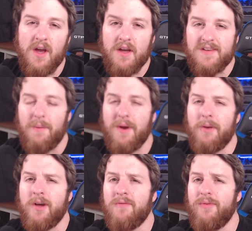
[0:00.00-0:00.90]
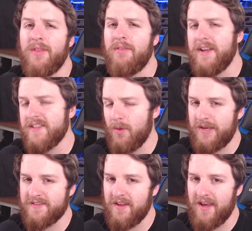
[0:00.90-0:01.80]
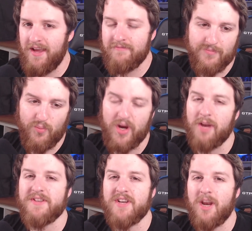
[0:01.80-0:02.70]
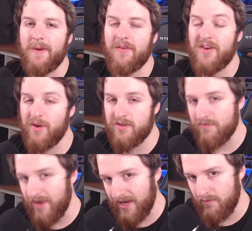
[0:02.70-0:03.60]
So we're going to be covering 3 topics today. We're going to be talking about the new terrain